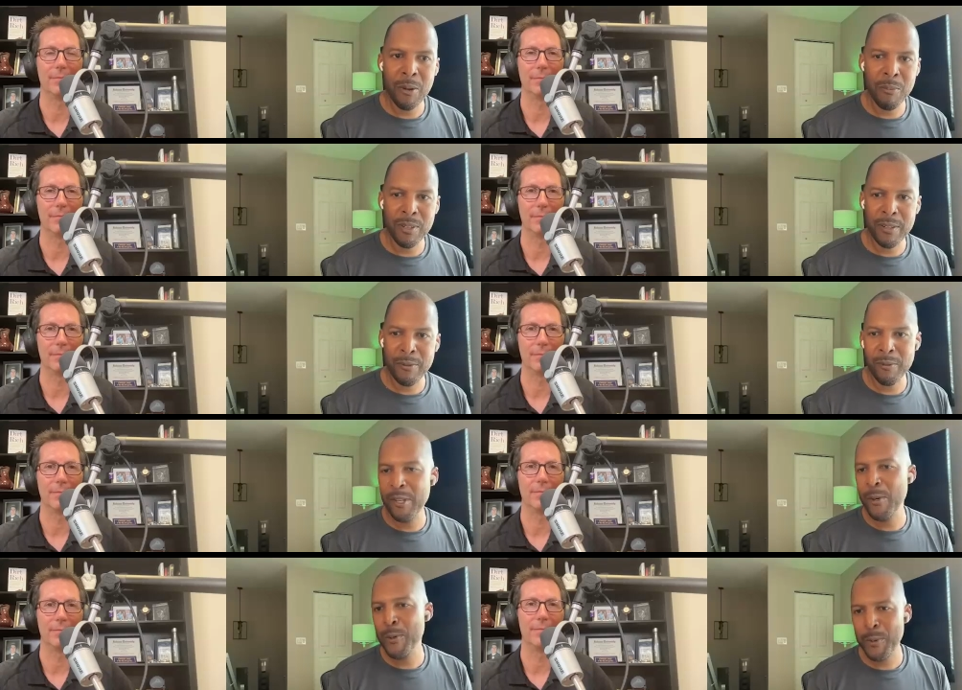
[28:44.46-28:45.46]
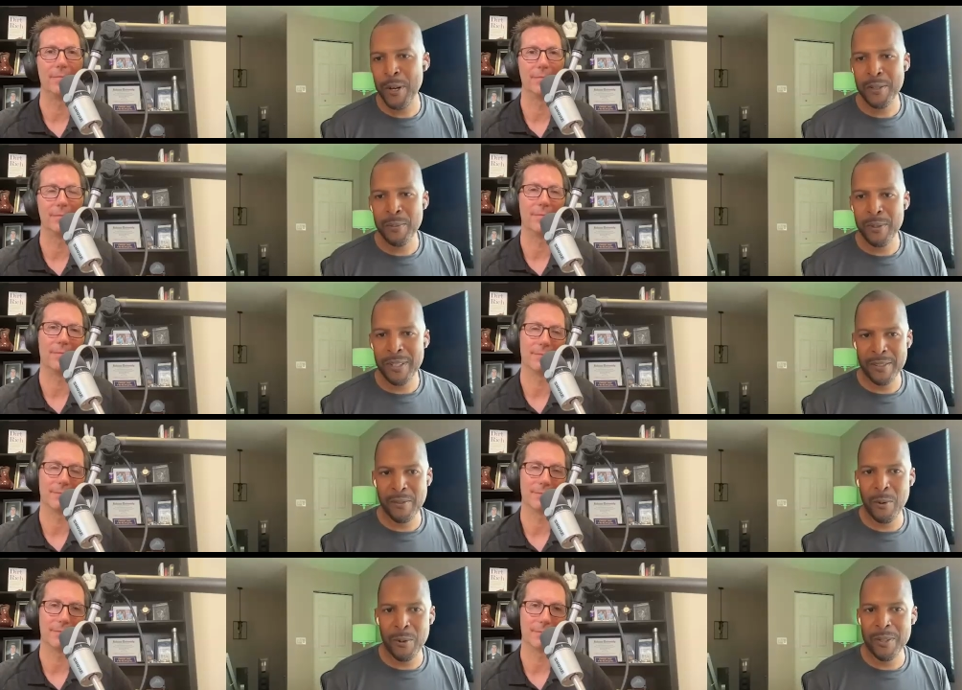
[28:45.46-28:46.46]
Speaker 1: unbelievable. Huge responsibilities,
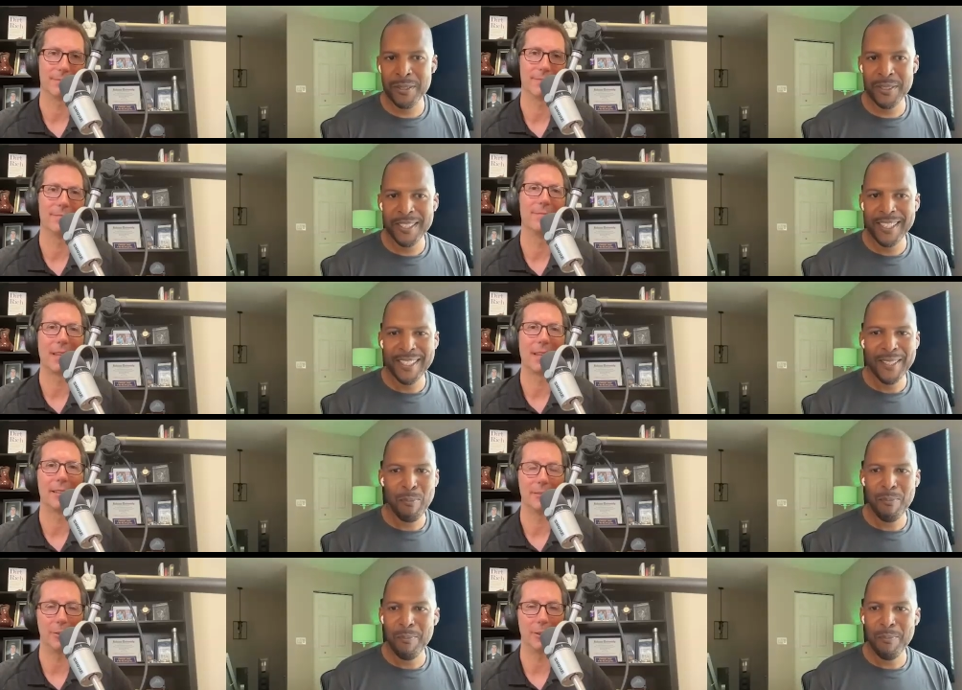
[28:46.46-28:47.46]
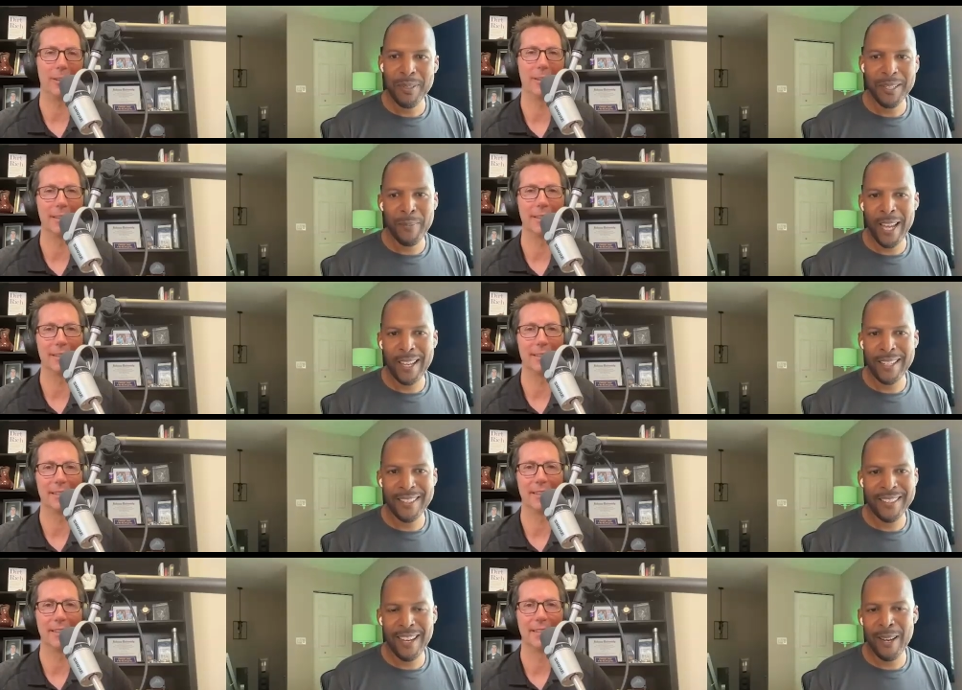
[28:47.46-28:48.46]
of course. Sure. But
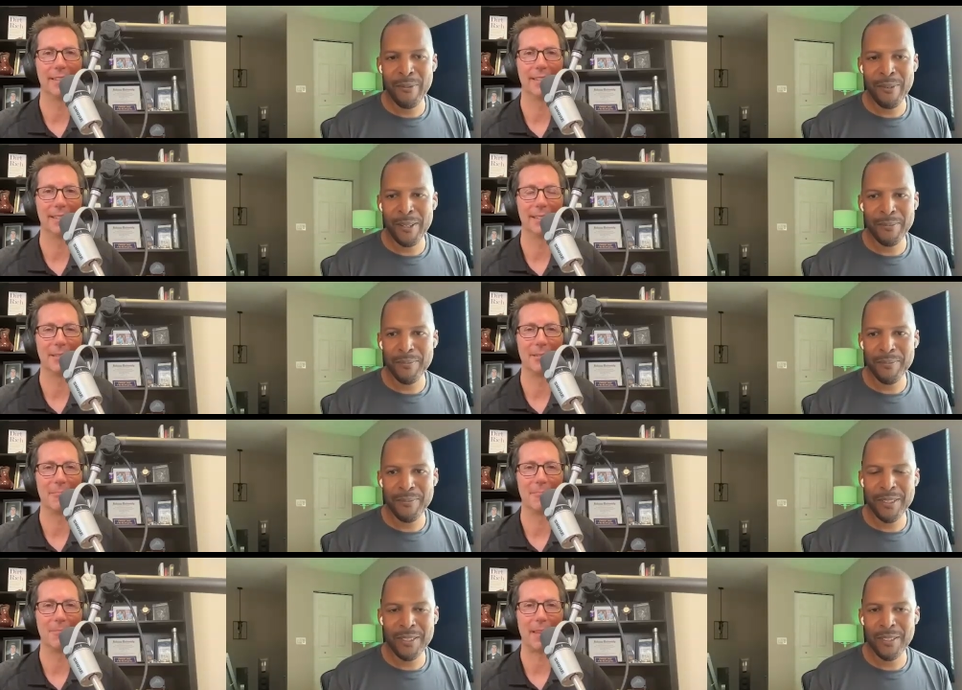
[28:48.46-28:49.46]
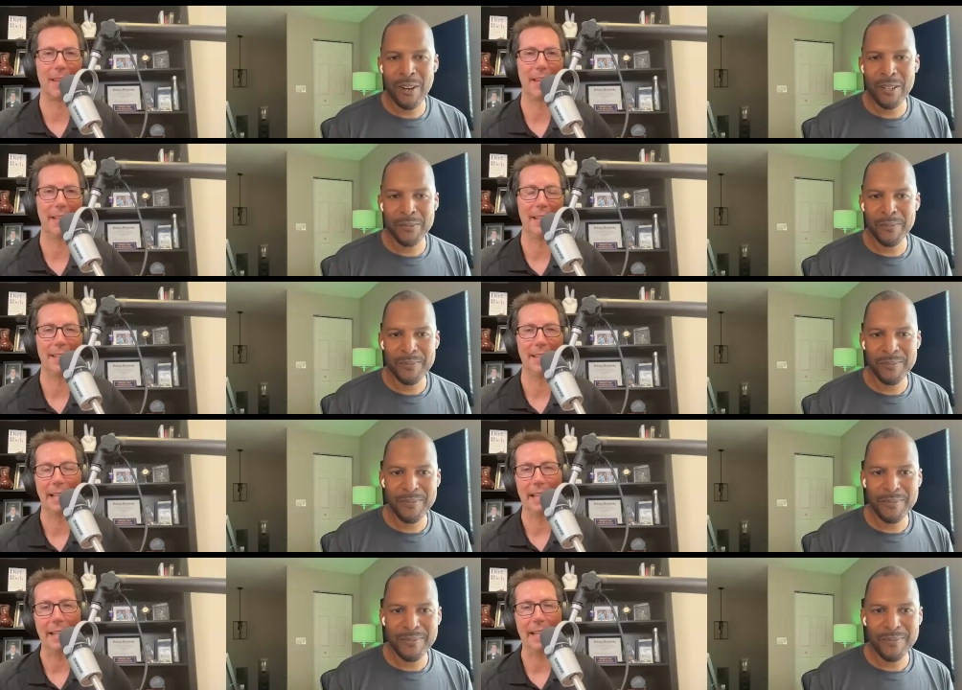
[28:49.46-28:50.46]
man, time freedom. It's just awesome.
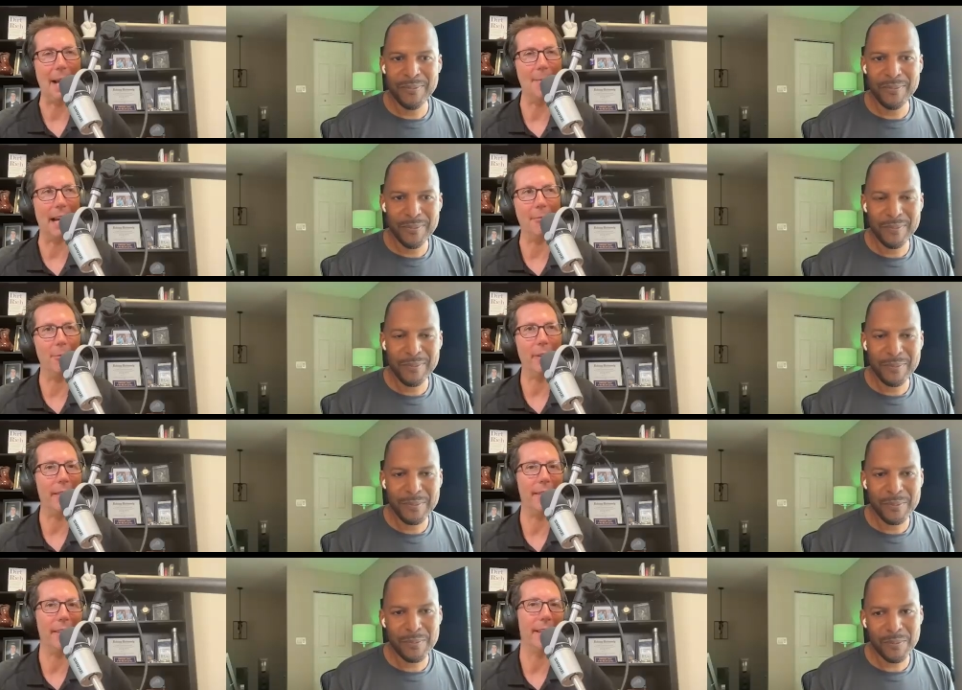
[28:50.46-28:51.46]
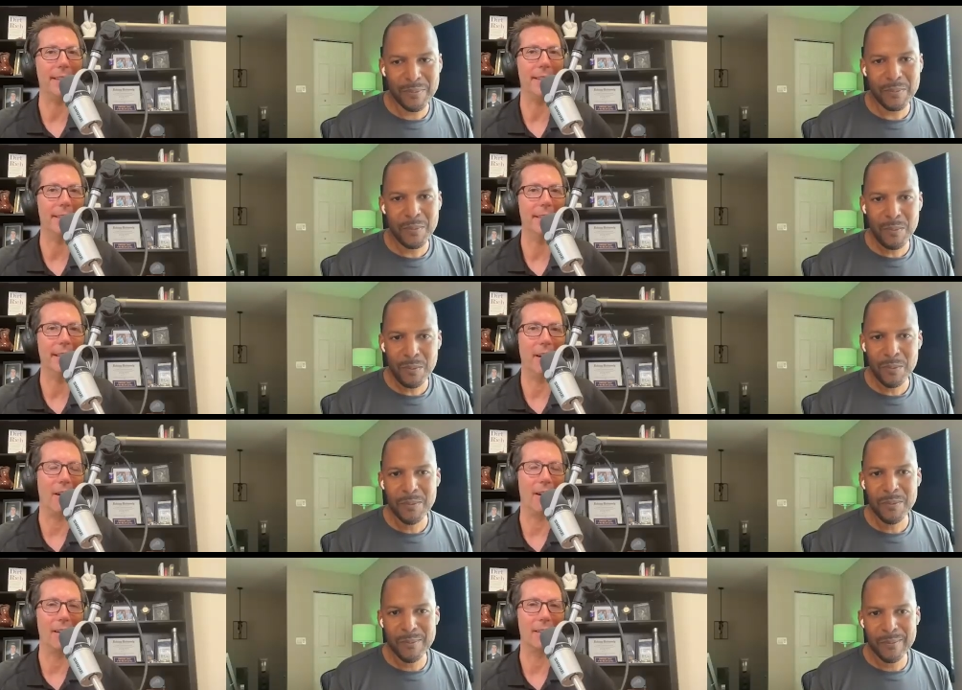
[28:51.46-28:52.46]
Speaker 2: Yeah. I mean, I really think in
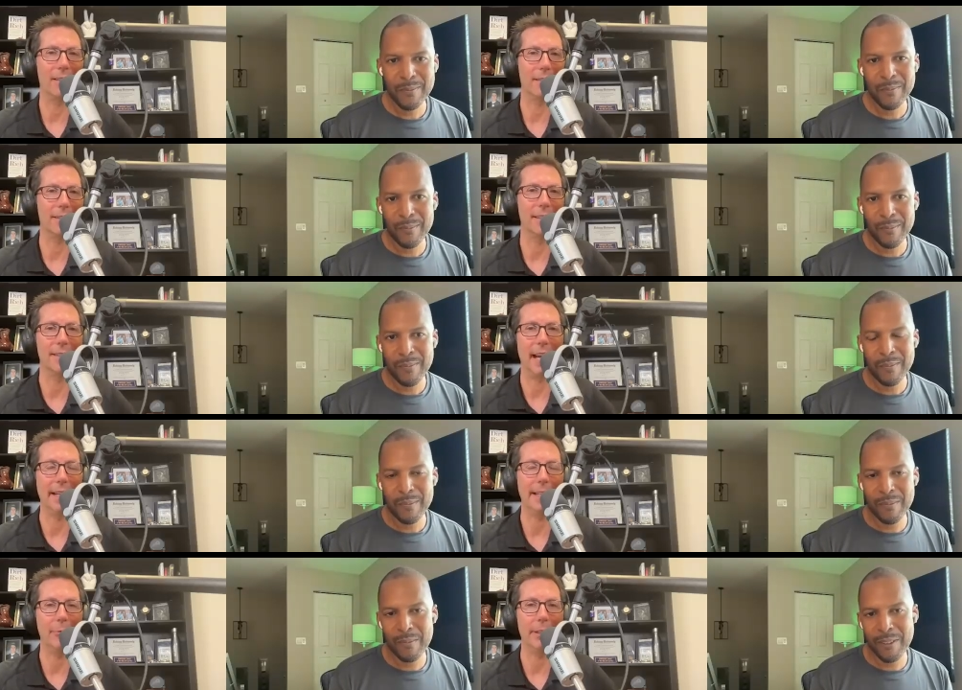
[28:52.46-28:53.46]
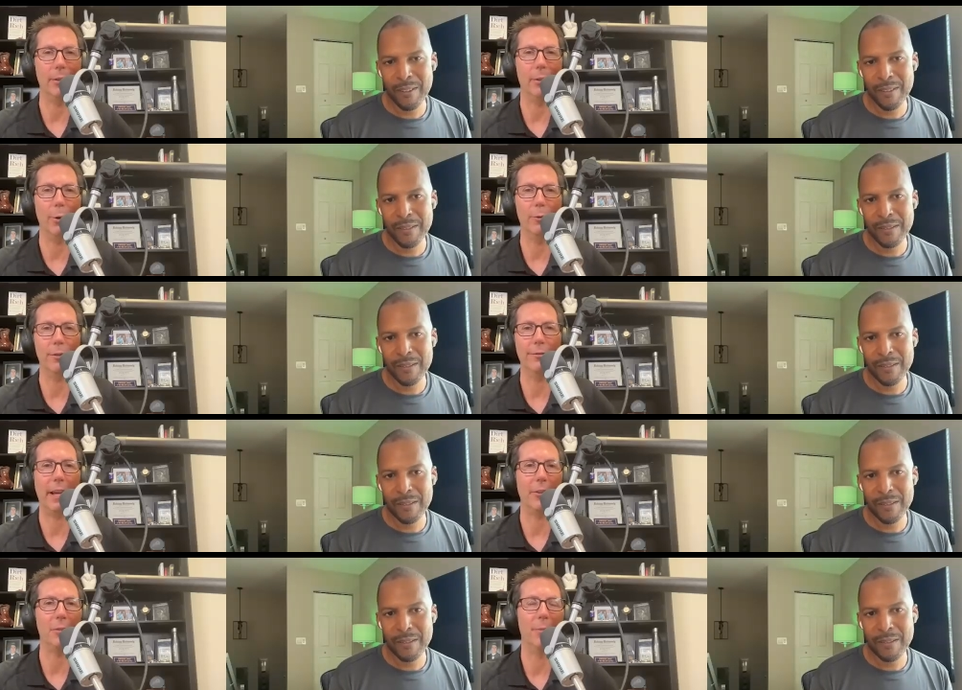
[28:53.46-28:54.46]
our society, we
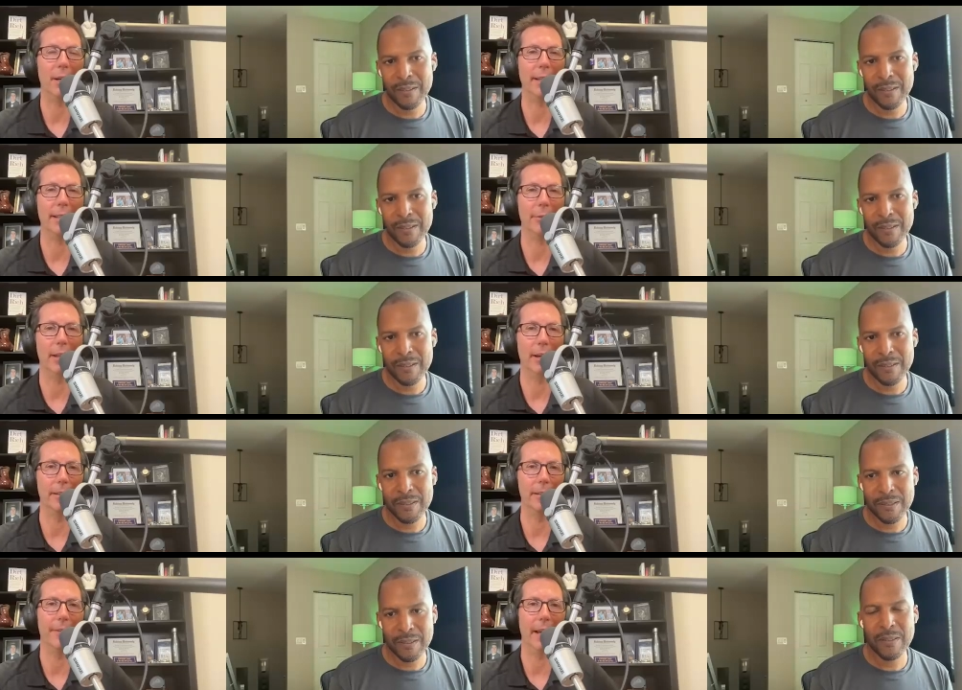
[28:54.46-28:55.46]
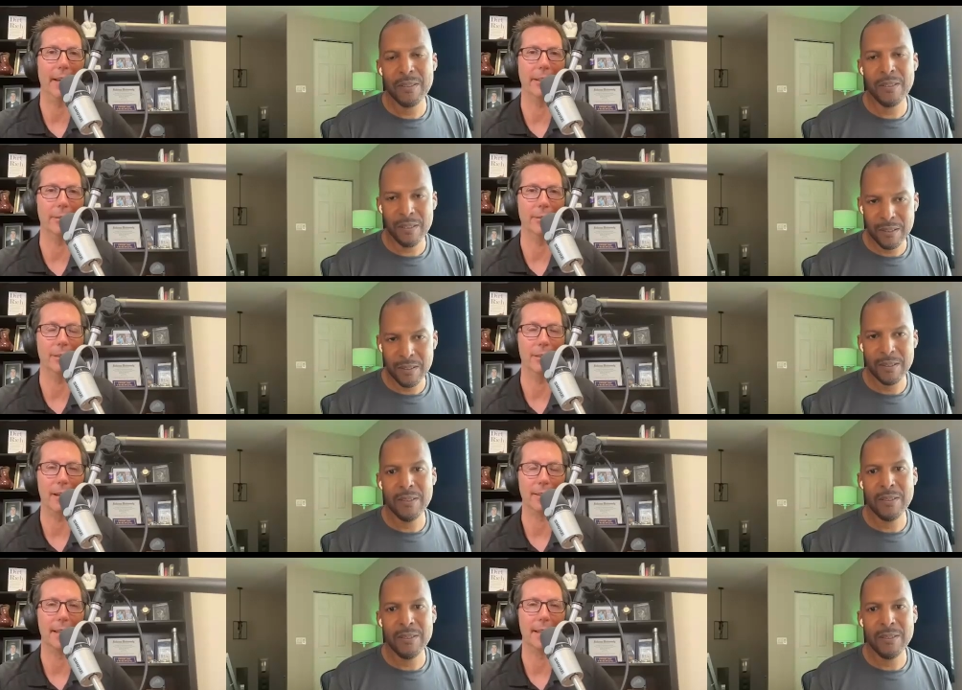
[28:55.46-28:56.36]
overvalue money and we undervalue our